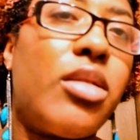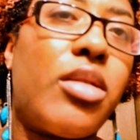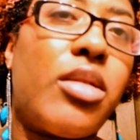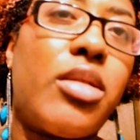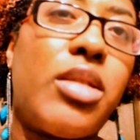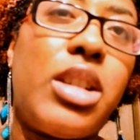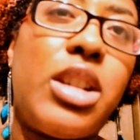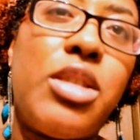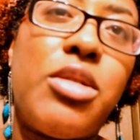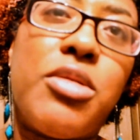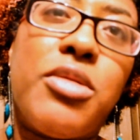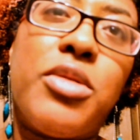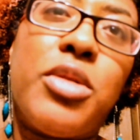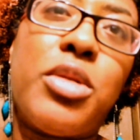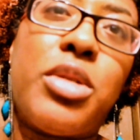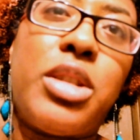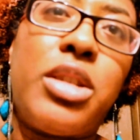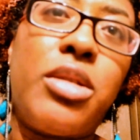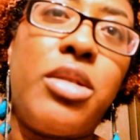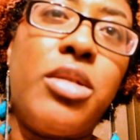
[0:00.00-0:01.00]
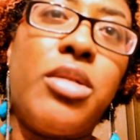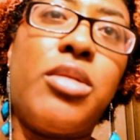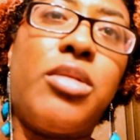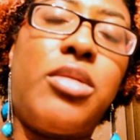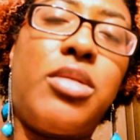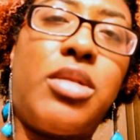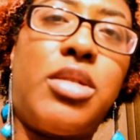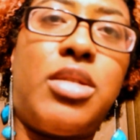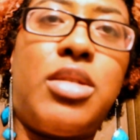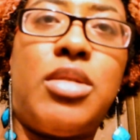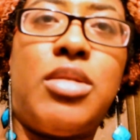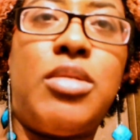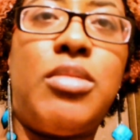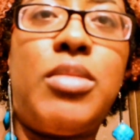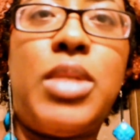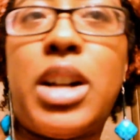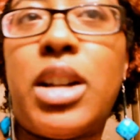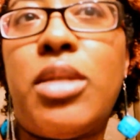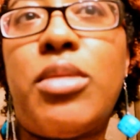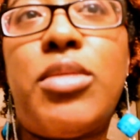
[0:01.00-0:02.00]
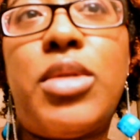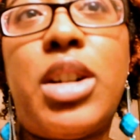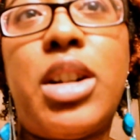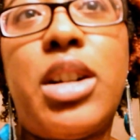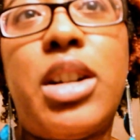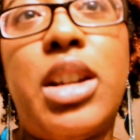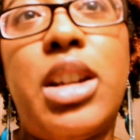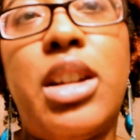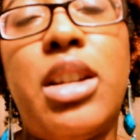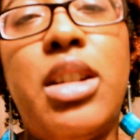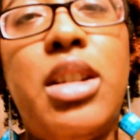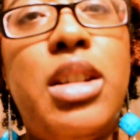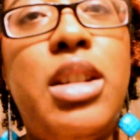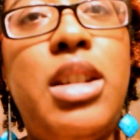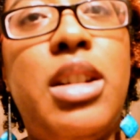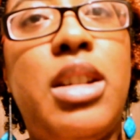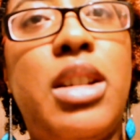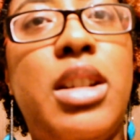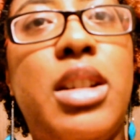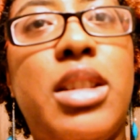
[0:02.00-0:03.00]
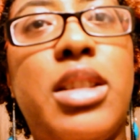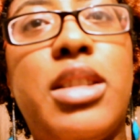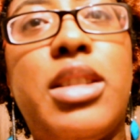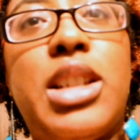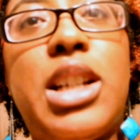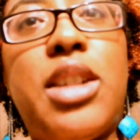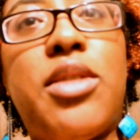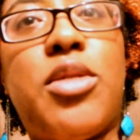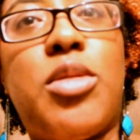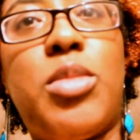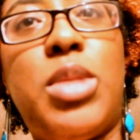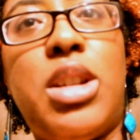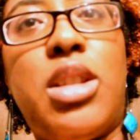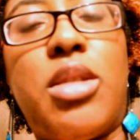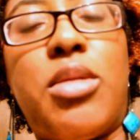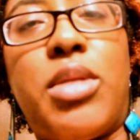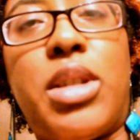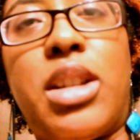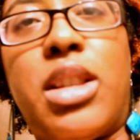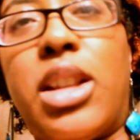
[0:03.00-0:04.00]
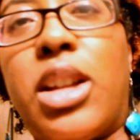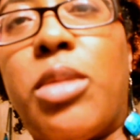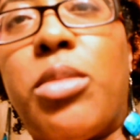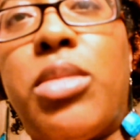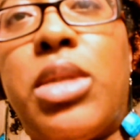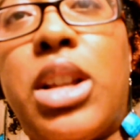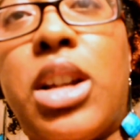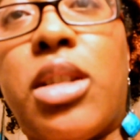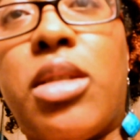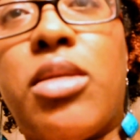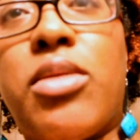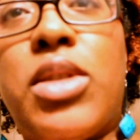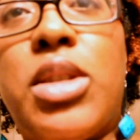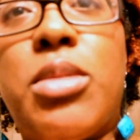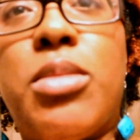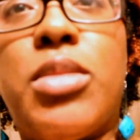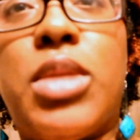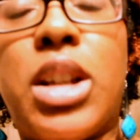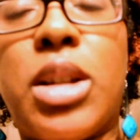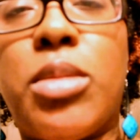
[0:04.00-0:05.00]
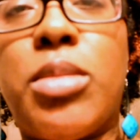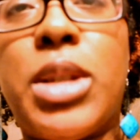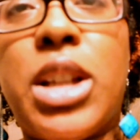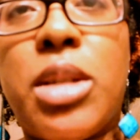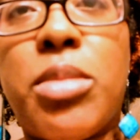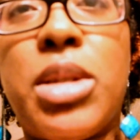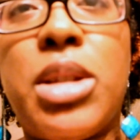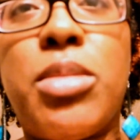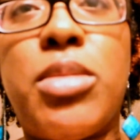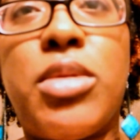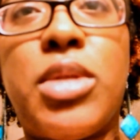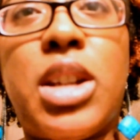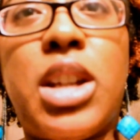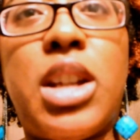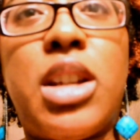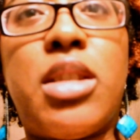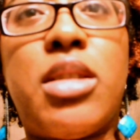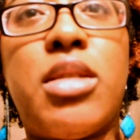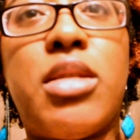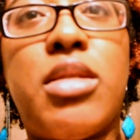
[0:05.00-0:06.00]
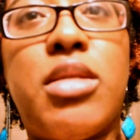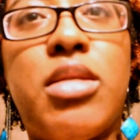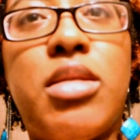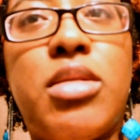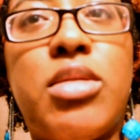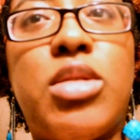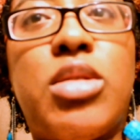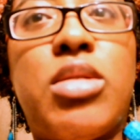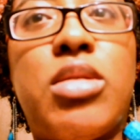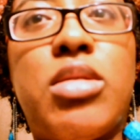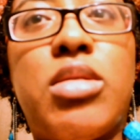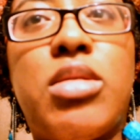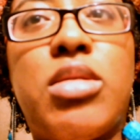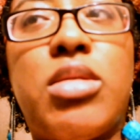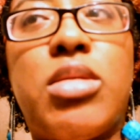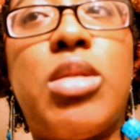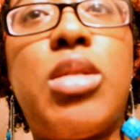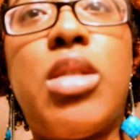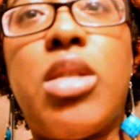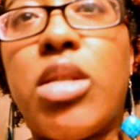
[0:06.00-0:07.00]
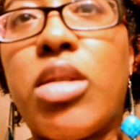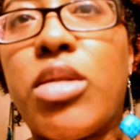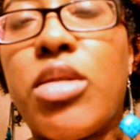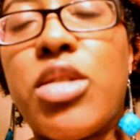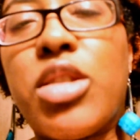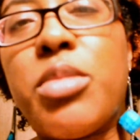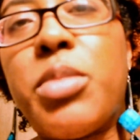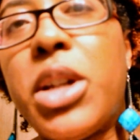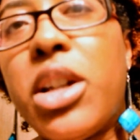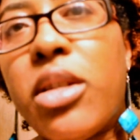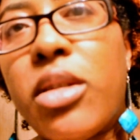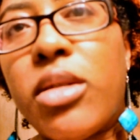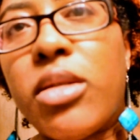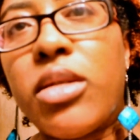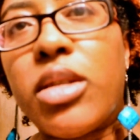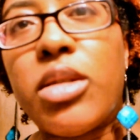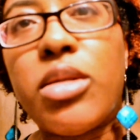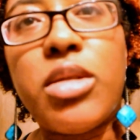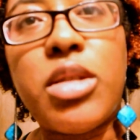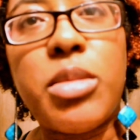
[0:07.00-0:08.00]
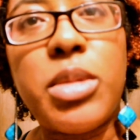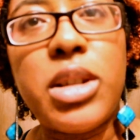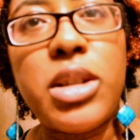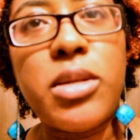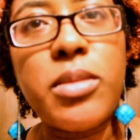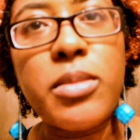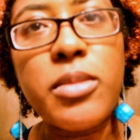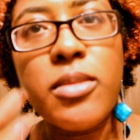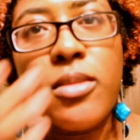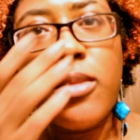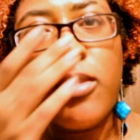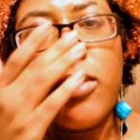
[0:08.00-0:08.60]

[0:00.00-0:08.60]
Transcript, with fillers: are the introverted girls considered white? Why does it have to be that way? Like, black people can't talk or spell, you know what I mean?